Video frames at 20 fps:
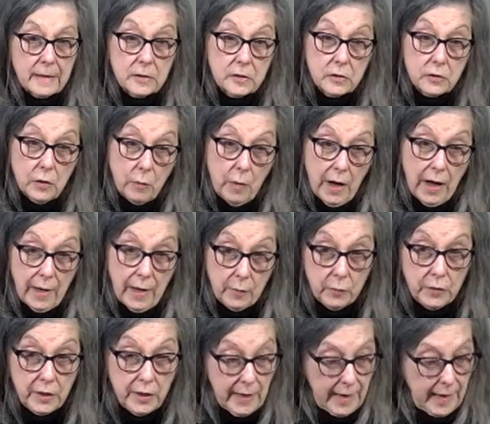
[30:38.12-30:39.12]
So I
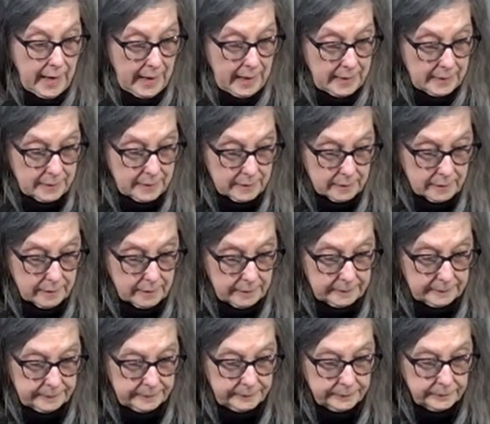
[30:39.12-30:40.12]
would ask,
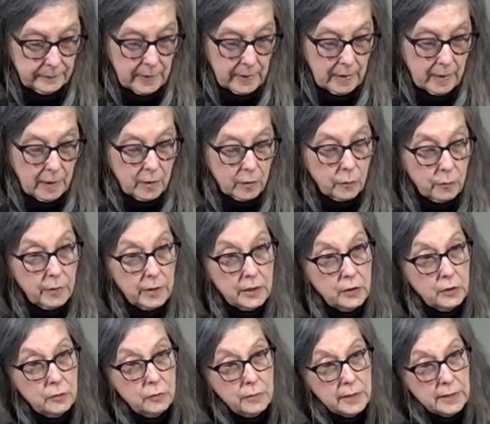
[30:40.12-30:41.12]
when
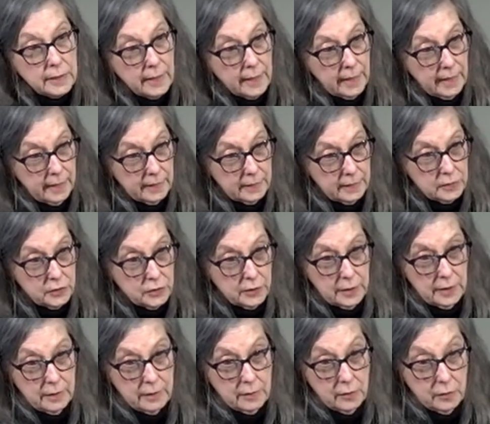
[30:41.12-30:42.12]
you engage
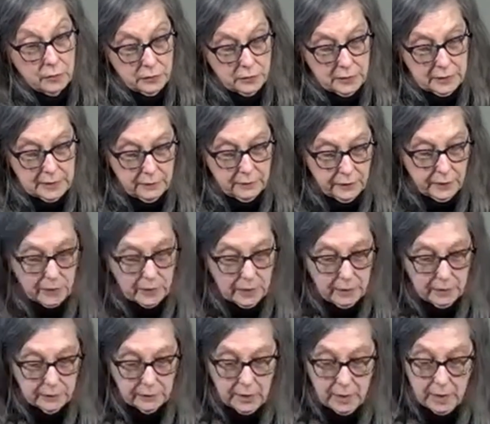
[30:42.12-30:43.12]
in those
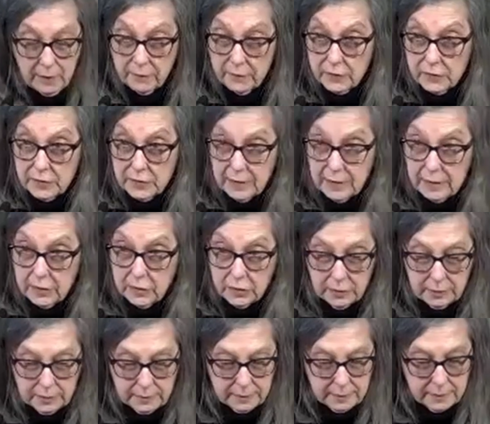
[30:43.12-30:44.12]
difficult
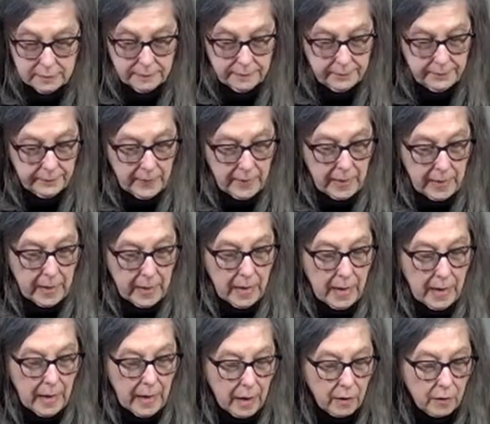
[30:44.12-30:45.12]
conversations,
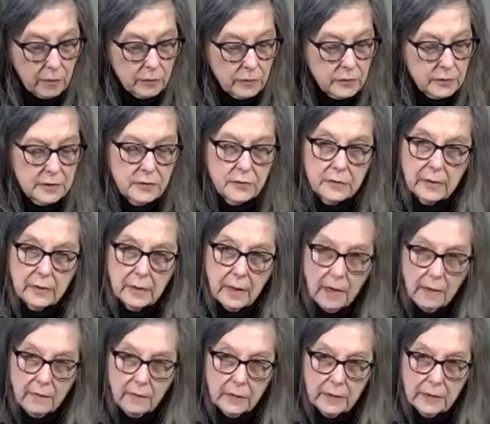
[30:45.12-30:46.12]
how does the
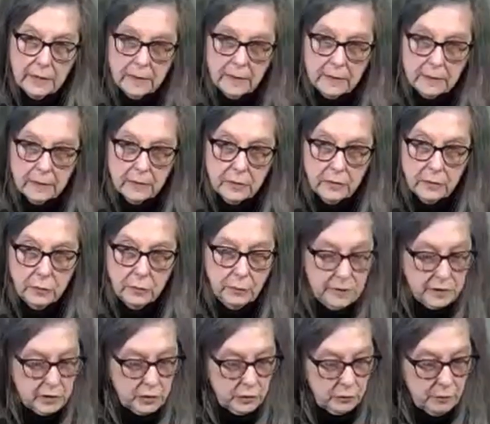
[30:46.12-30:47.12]
covenant to
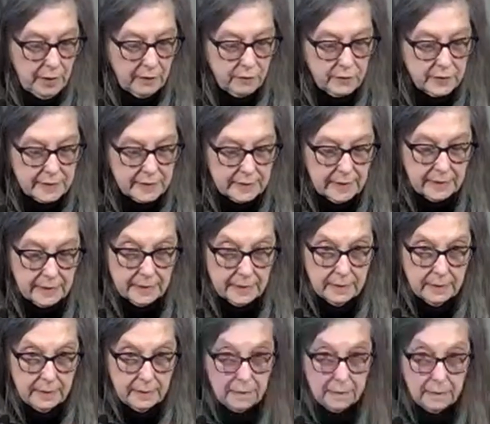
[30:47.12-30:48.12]
which you have
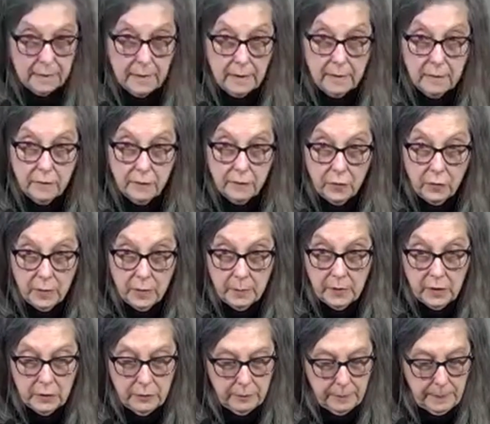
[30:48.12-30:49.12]
assented inform you?